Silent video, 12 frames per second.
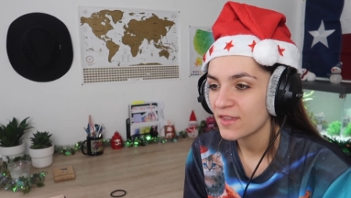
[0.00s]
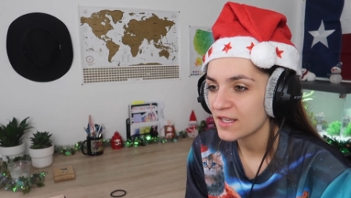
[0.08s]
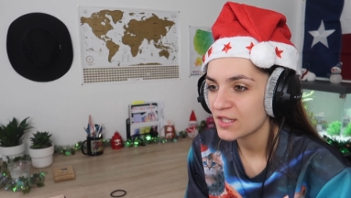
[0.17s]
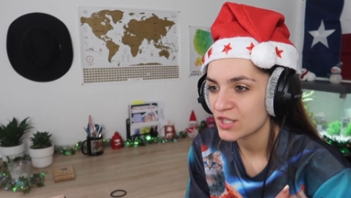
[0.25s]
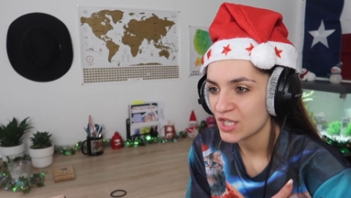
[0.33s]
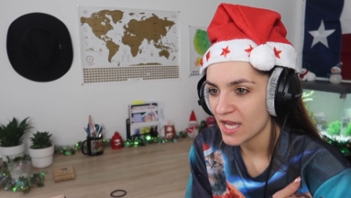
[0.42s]

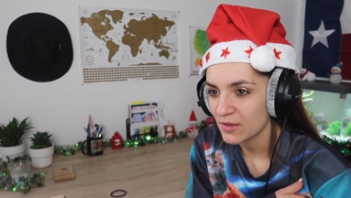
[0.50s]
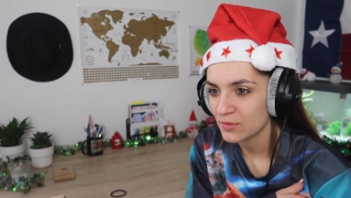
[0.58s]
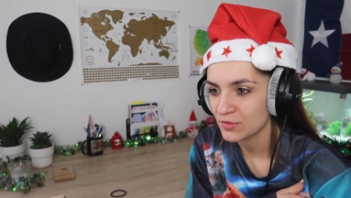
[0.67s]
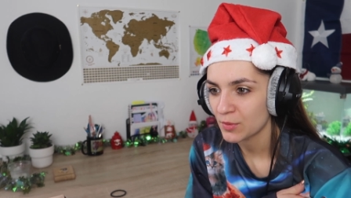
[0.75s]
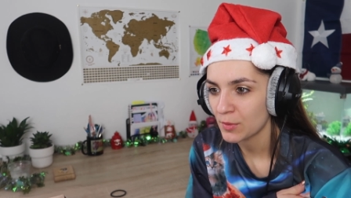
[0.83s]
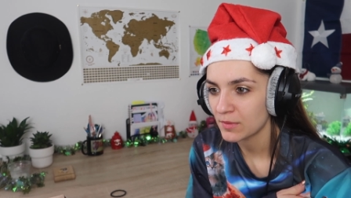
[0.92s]
think Chad
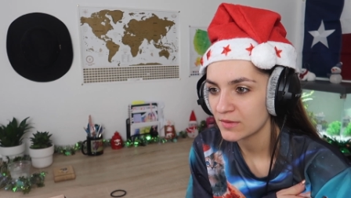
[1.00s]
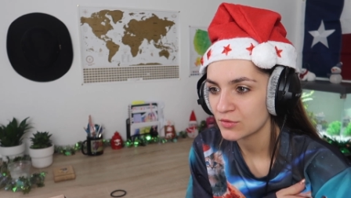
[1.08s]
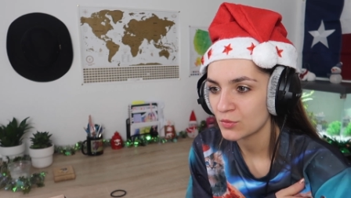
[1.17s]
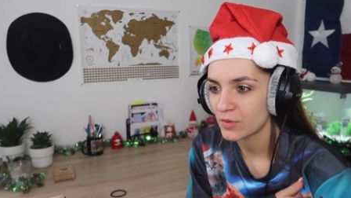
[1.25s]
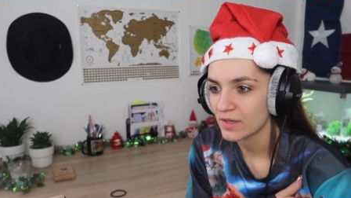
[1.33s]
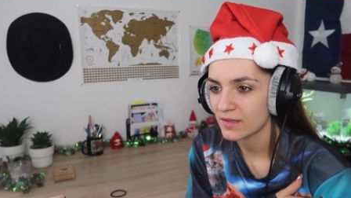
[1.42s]
was probably
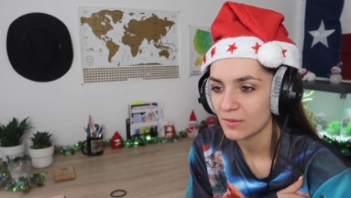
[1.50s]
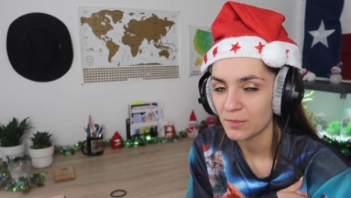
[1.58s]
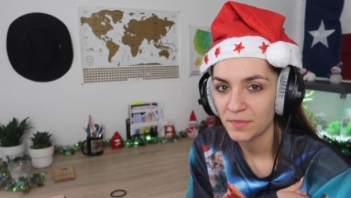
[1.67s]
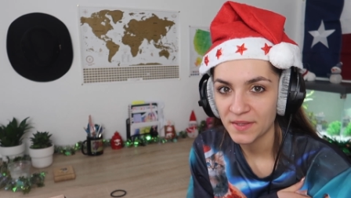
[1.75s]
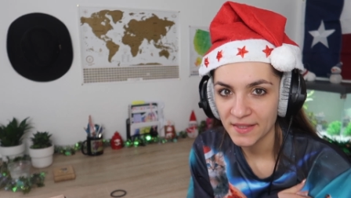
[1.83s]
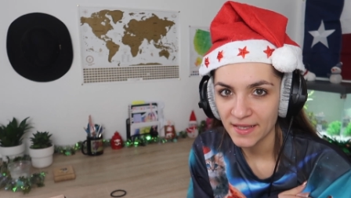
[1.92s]
the one at the
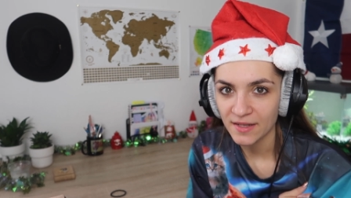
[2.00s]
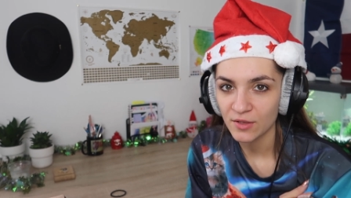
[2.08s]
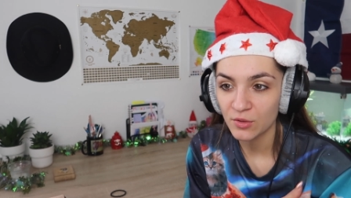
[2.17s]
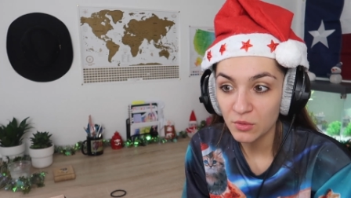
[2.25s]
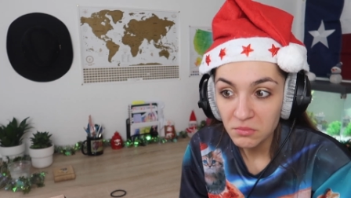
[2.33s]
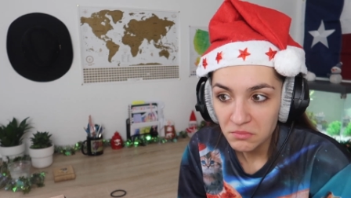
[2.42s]

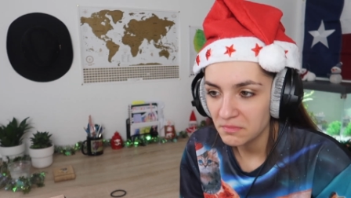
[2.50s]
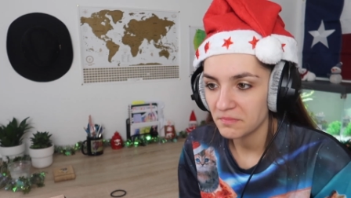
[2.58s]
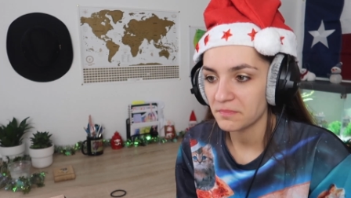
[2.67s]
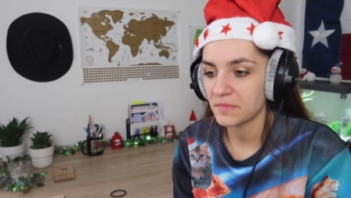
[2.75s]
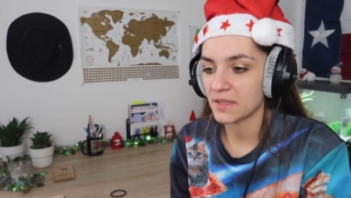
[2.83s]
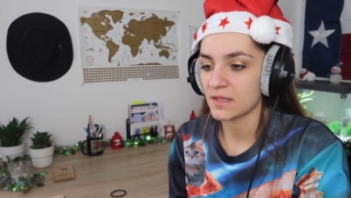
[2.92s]
piano
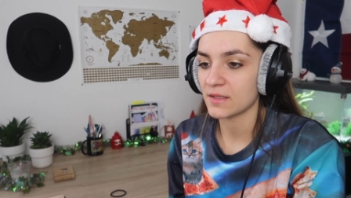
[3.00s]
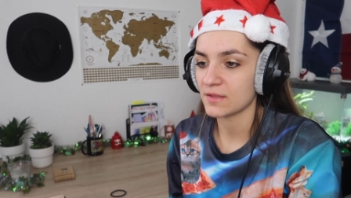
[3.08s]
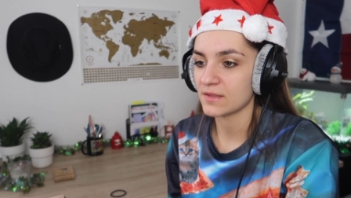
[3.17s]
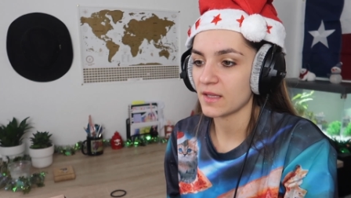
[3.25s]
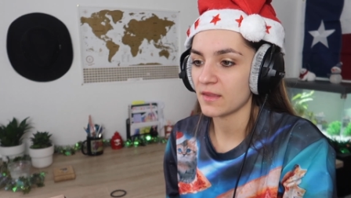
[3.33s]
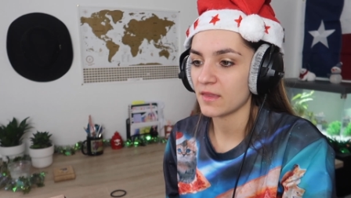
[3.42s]

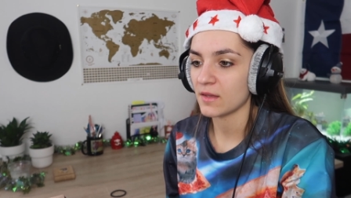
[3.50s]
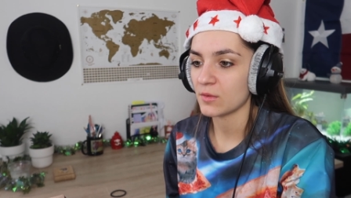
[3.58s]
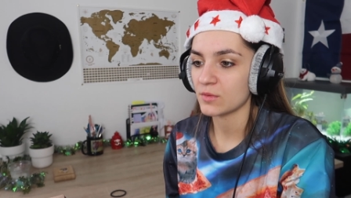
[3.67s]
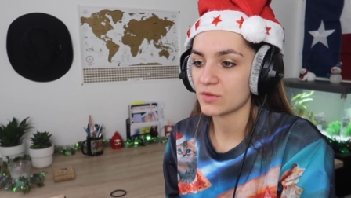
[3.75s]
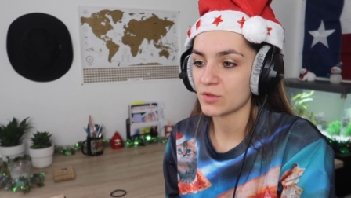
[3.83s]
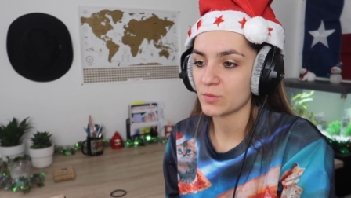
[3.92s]
because I think
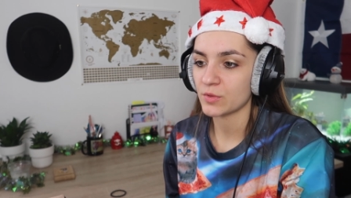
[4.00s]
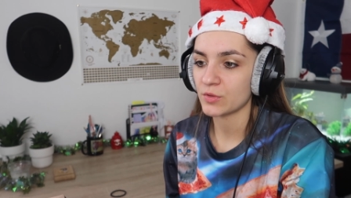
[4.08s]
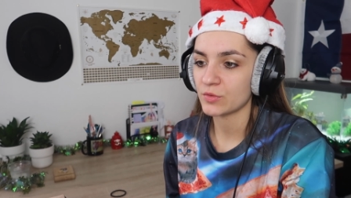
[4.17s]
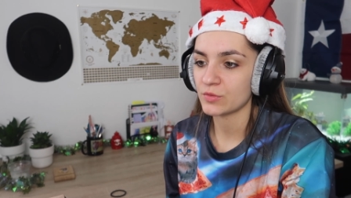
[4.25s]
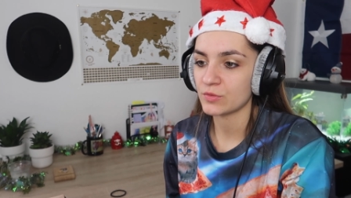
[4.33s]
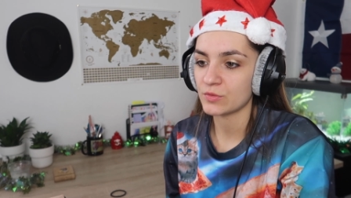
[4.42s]
it was
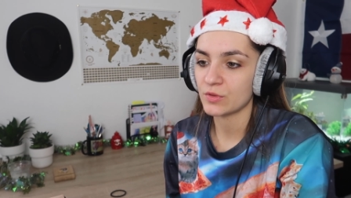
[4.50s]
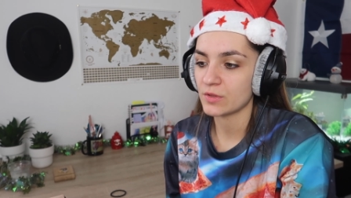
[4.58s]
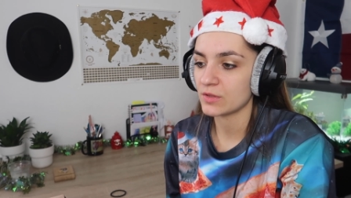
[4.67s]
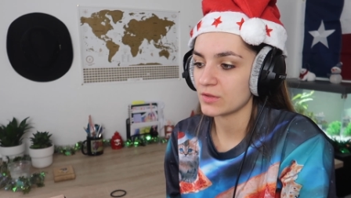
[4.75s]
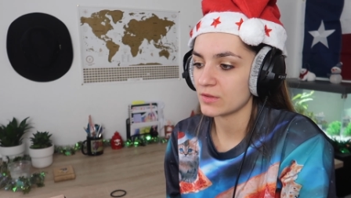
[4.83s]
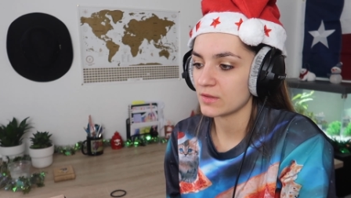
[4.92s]
someone who's
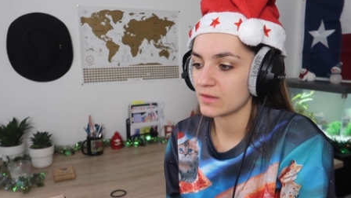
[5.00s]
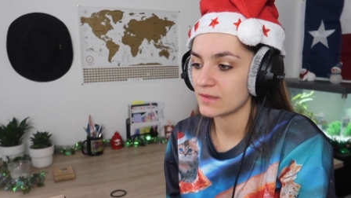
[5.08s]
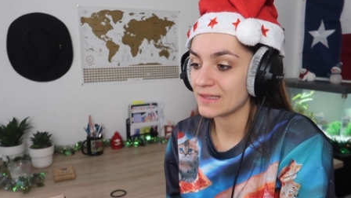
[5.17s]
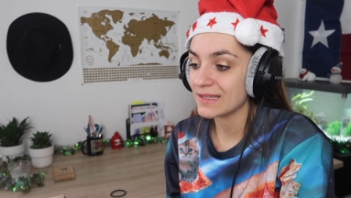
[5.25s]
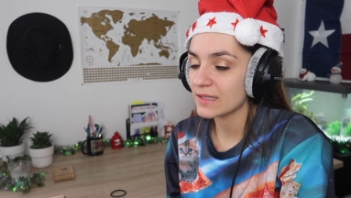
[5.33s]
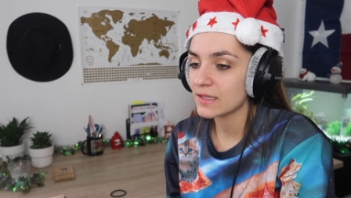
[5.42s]
gonna
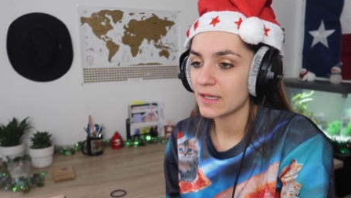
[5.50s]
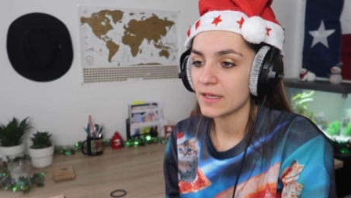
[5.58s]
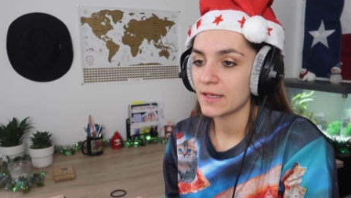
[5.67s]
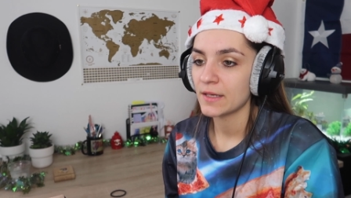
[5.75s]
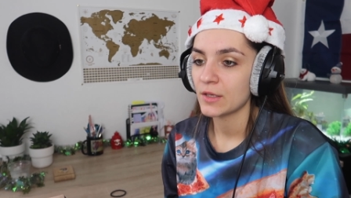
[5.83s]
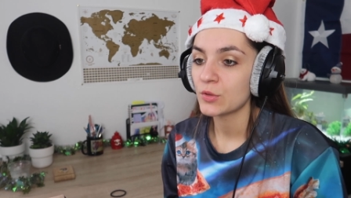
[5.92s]
sing,
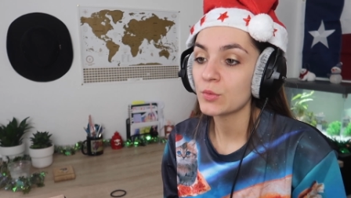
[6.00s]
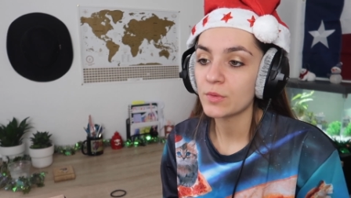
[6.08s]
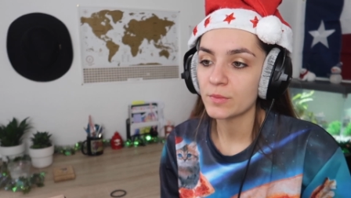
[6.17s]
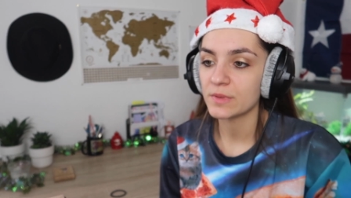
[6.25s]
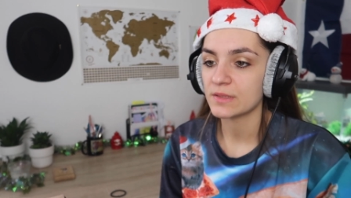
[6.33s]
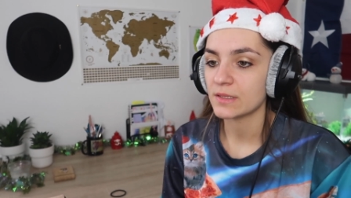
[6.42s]
who
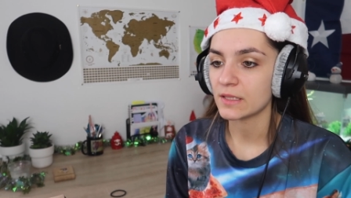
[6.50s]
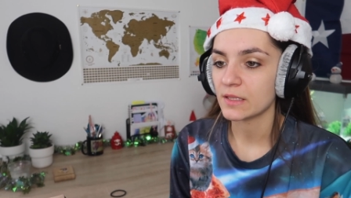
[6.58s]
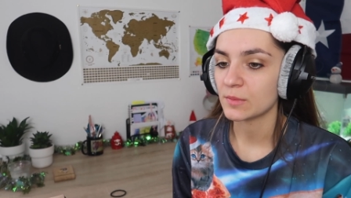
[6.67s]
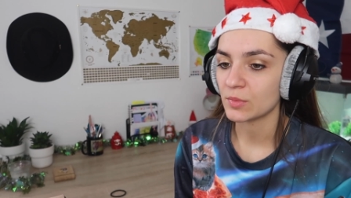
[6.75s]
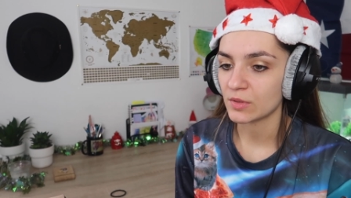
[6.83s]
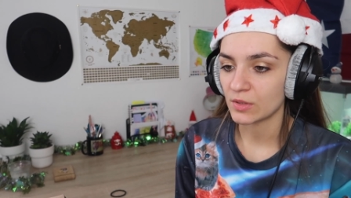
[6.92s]
will be
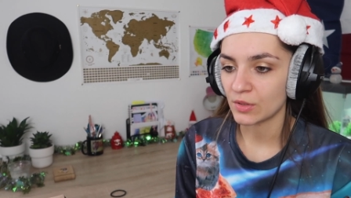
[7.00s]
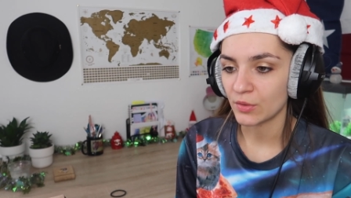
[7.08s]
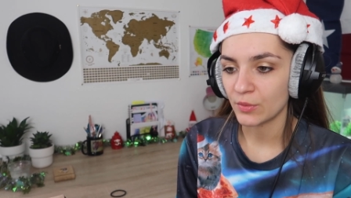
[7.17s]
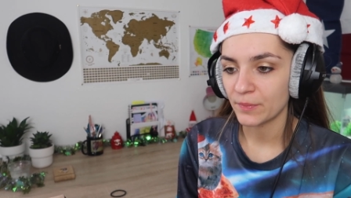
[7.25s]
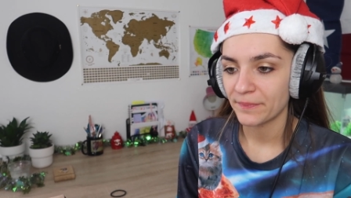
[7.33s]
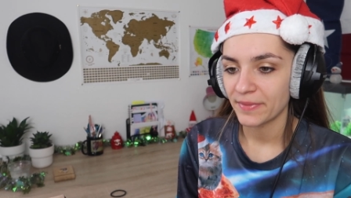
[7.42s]
singing, but
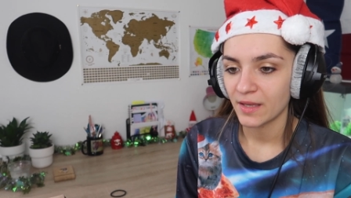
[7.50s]
no.